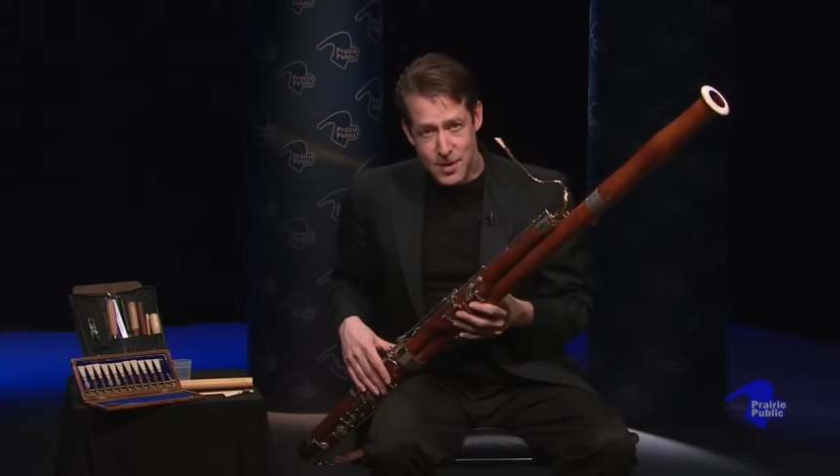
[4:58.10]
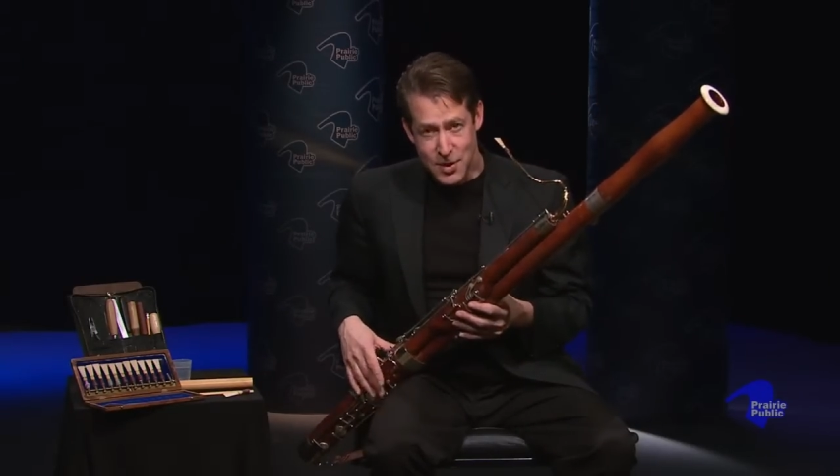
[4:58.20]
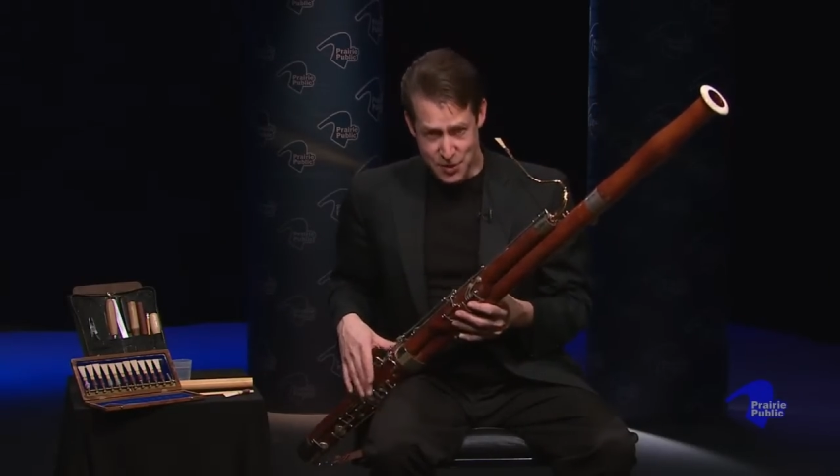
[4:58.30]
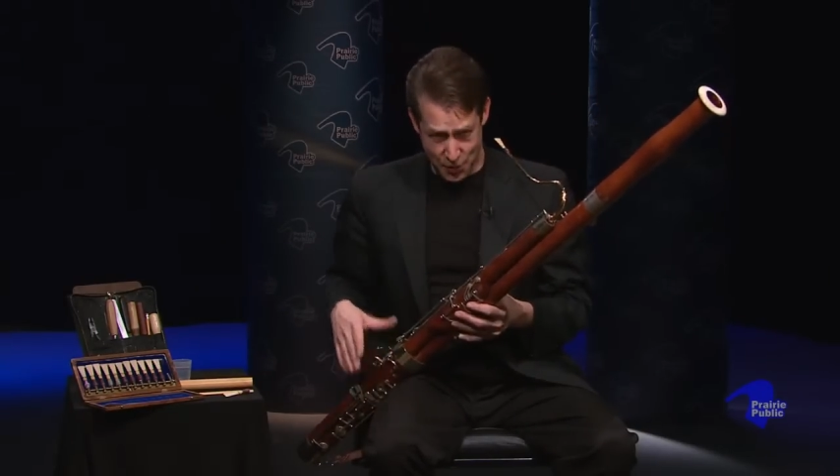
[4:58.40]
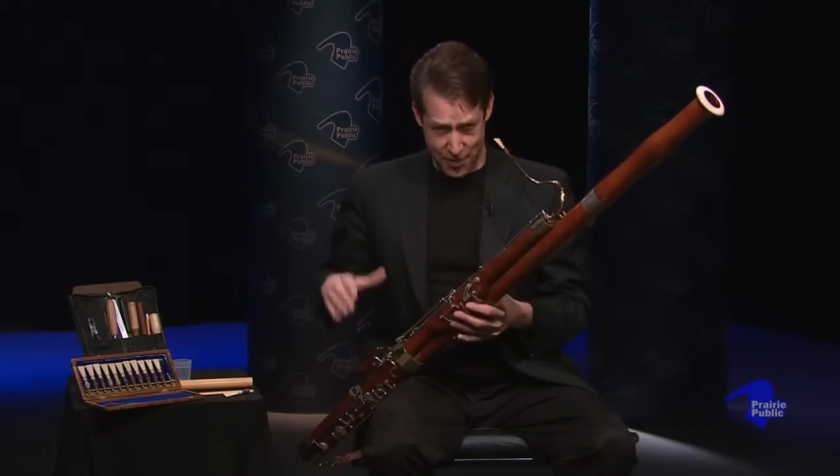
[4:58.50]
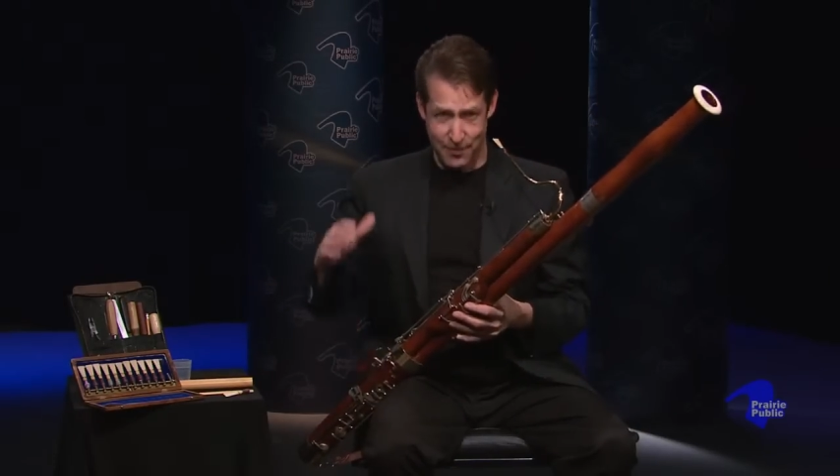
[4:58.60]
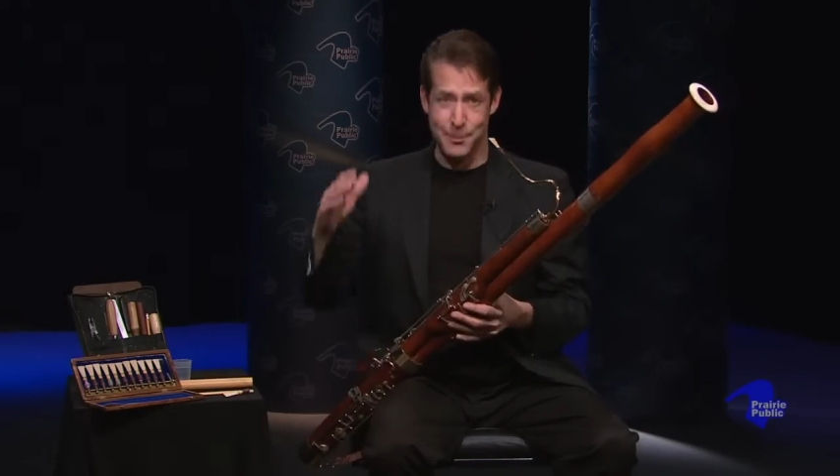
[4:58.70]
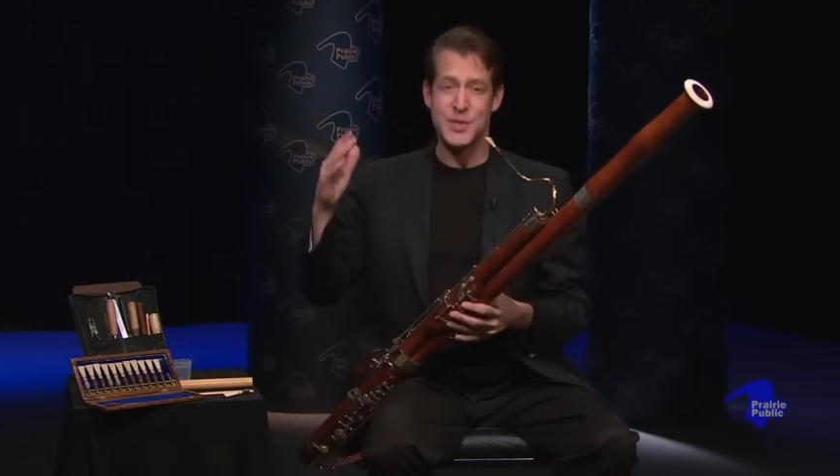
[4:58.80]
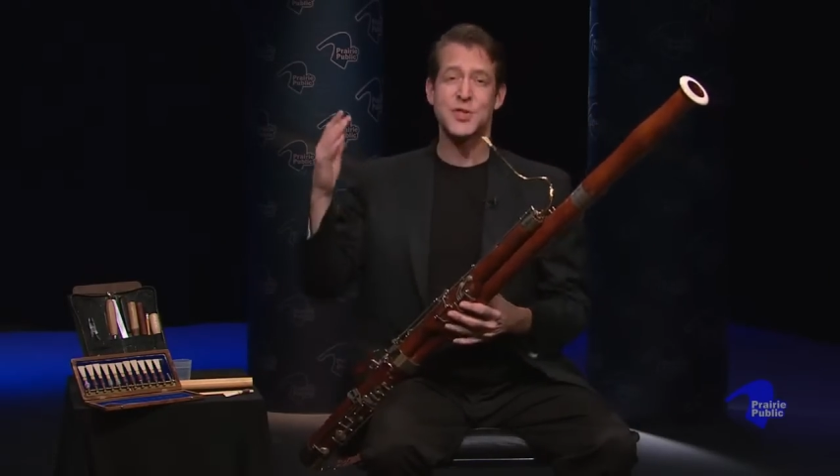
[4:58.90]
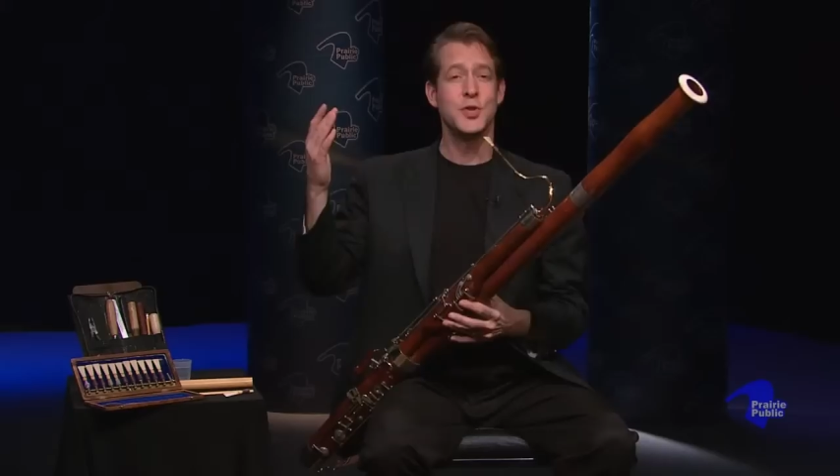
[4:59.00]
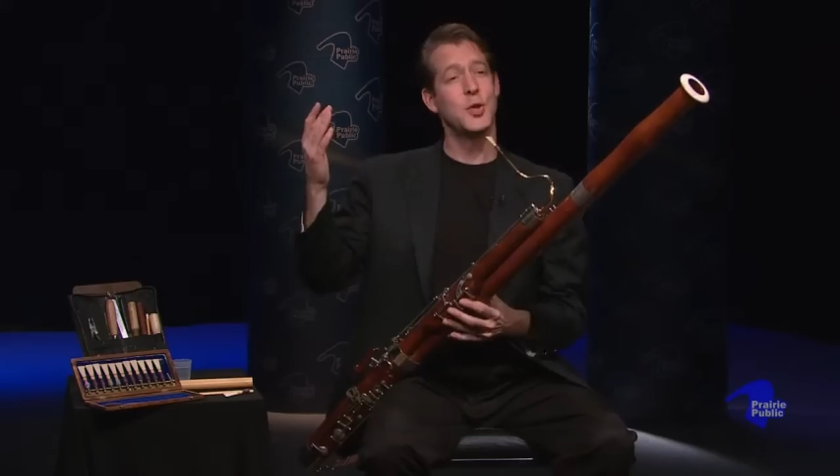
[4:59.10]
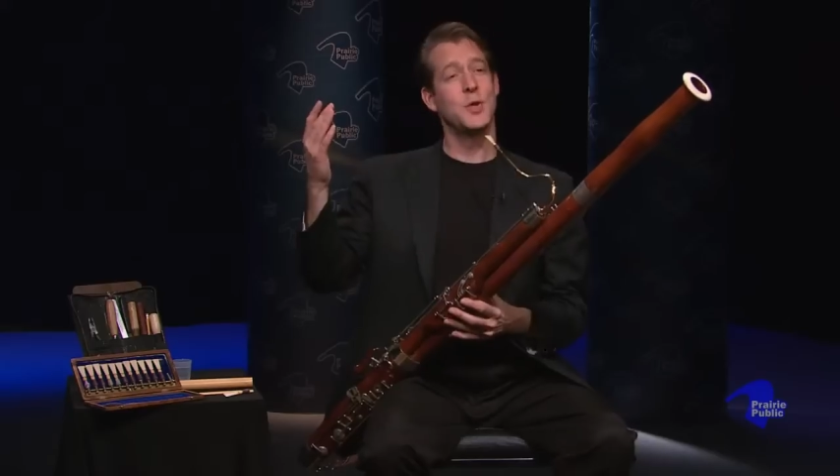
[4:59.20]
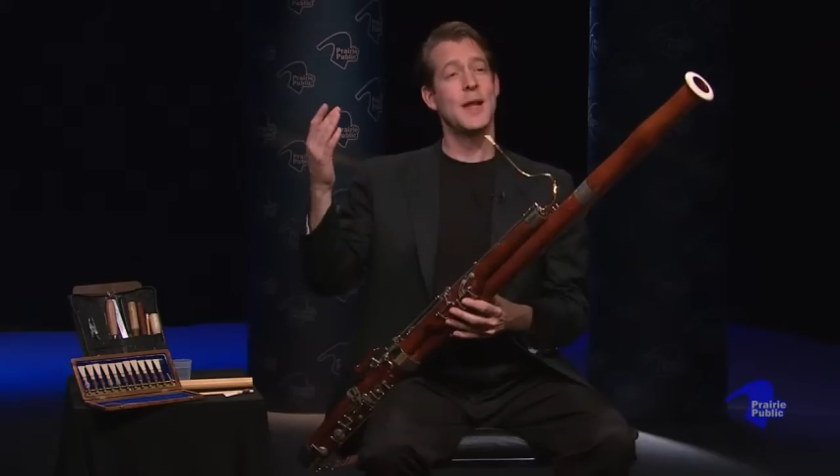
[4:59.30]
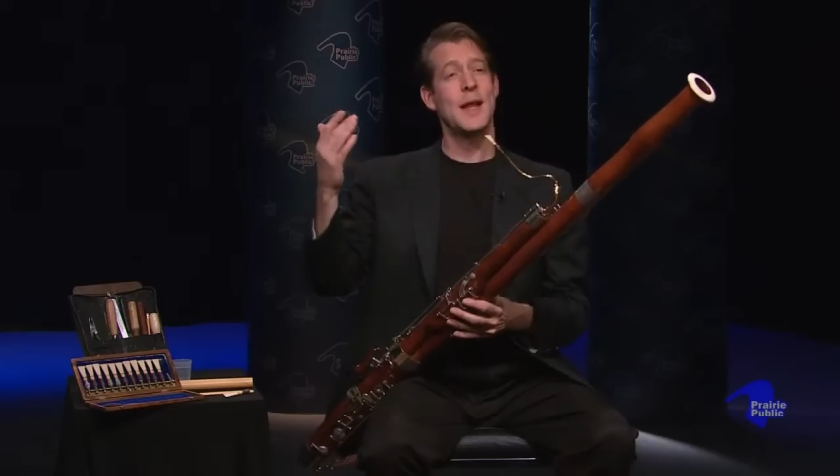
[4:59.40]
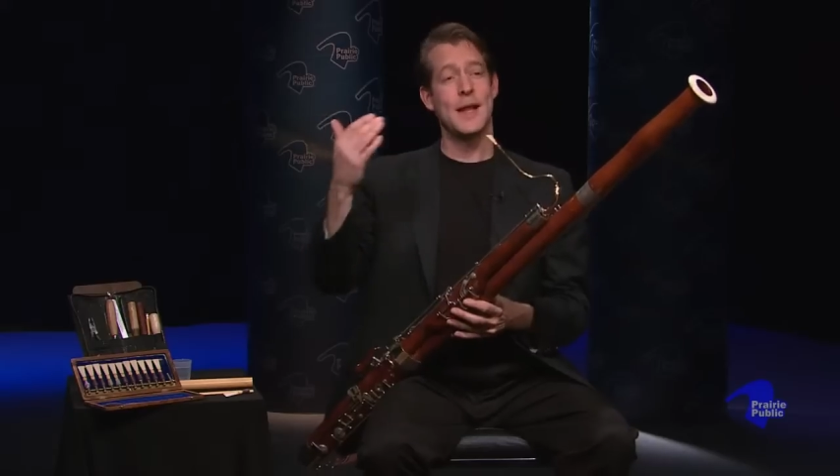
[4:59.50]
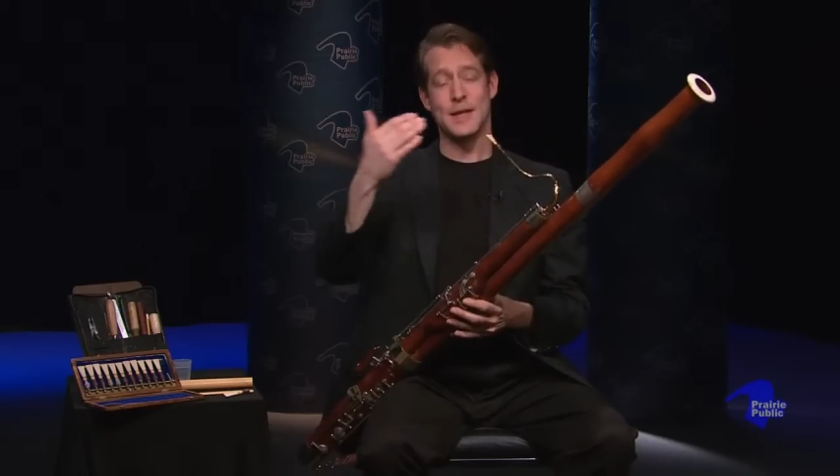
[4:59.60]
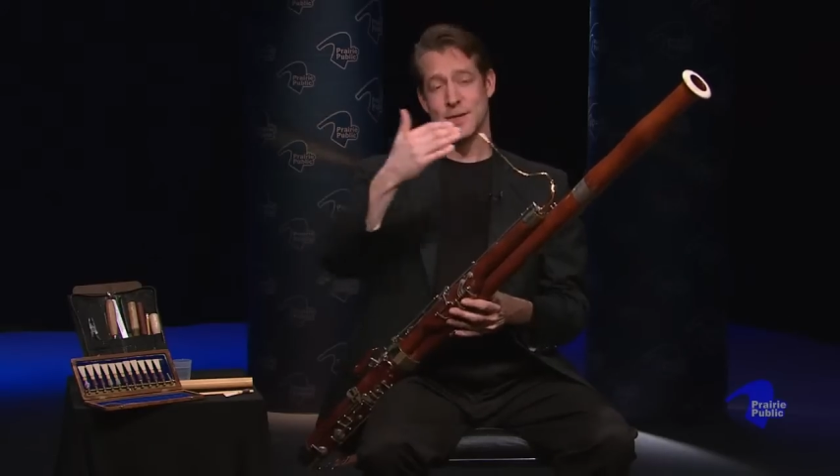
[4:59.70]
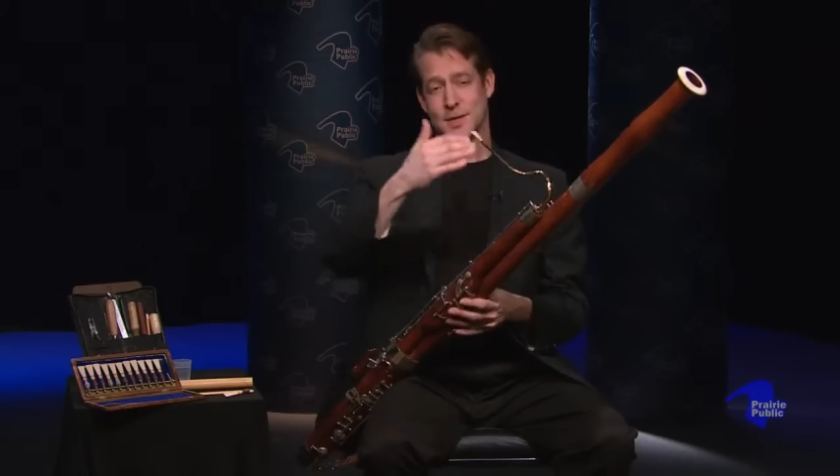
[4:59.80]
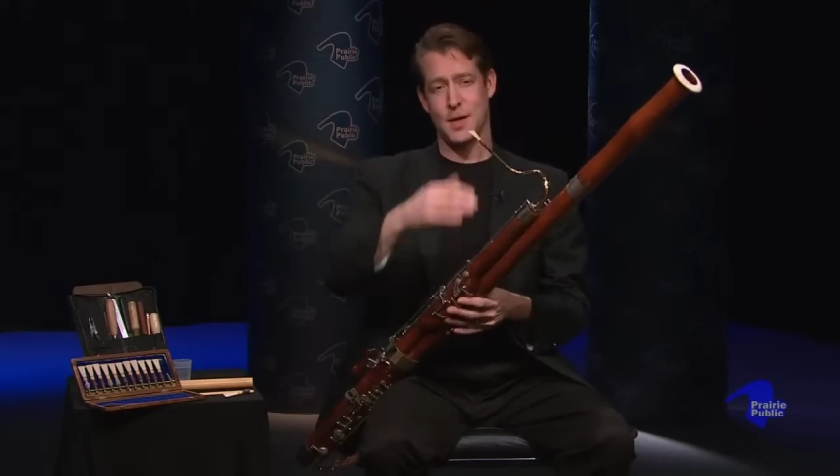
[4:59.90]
So the bassoon is